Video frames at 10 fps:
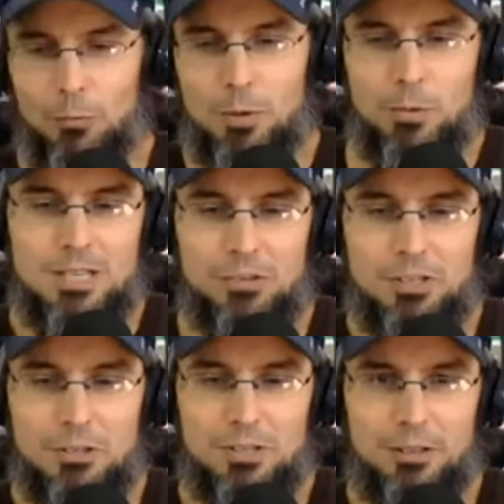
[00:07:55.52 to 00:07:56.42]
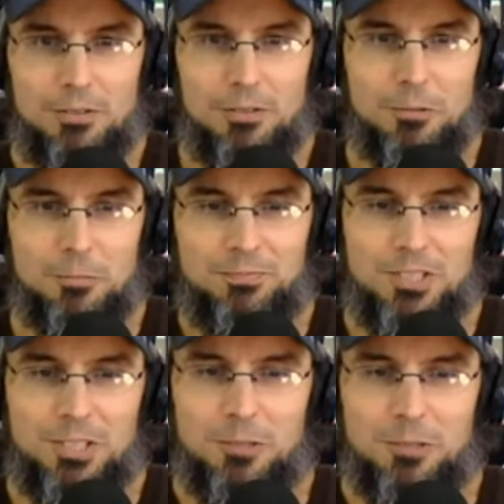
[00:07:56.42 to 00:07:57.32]
person never using their phone.
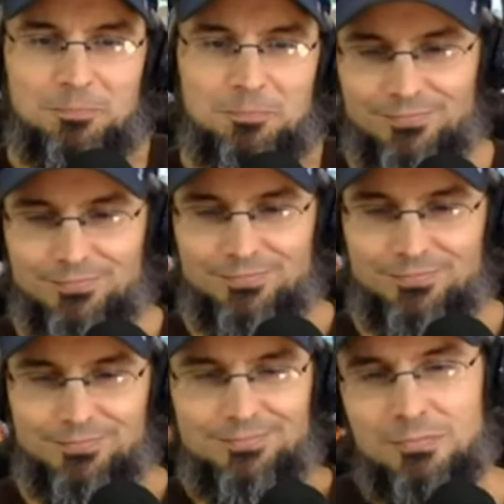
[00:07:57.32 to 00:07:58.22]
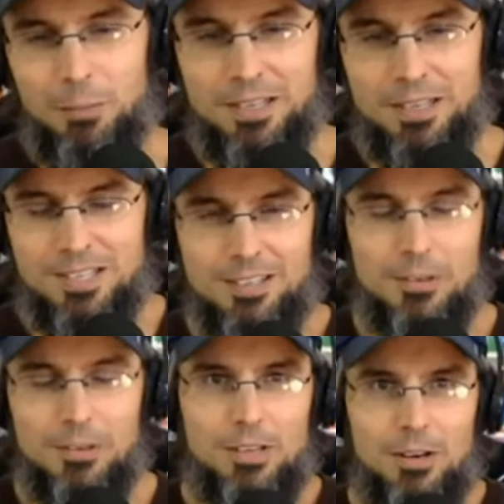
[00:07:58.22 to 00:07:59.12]
So, yeah. but
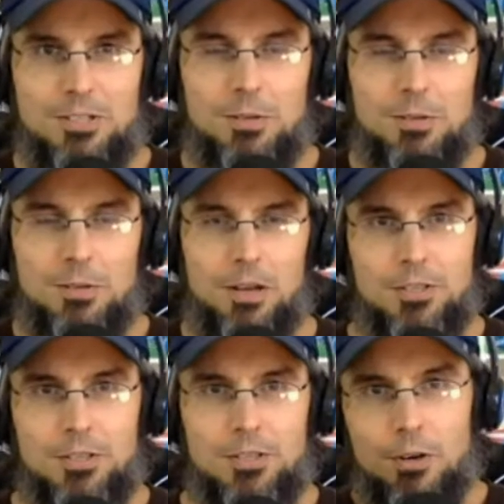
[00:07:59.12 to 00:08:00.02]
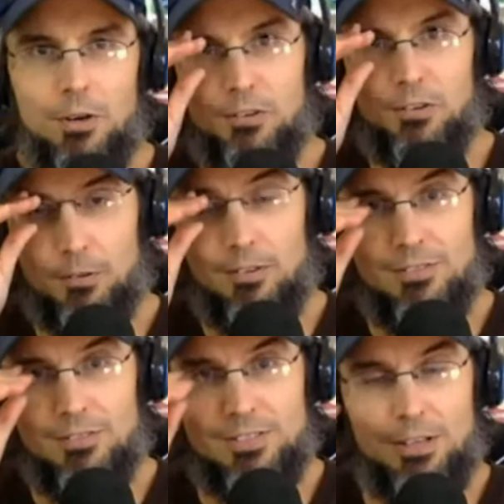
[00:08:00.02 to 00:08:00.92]
uh, you know, some, a two hundred dollar
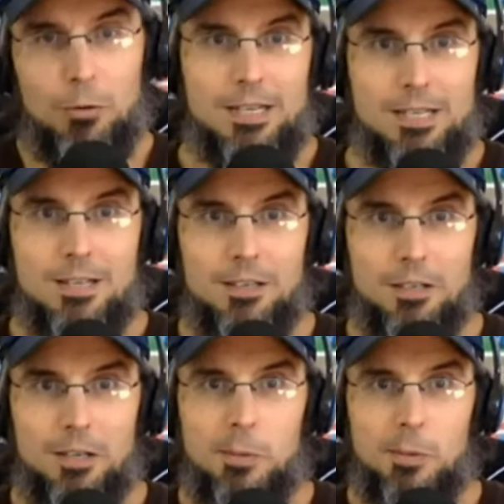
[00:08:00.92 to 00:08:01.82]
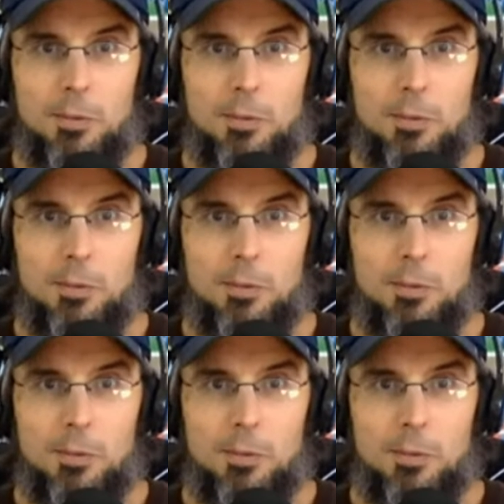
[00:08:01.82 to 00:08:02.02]
cell phone plan is not uncommon.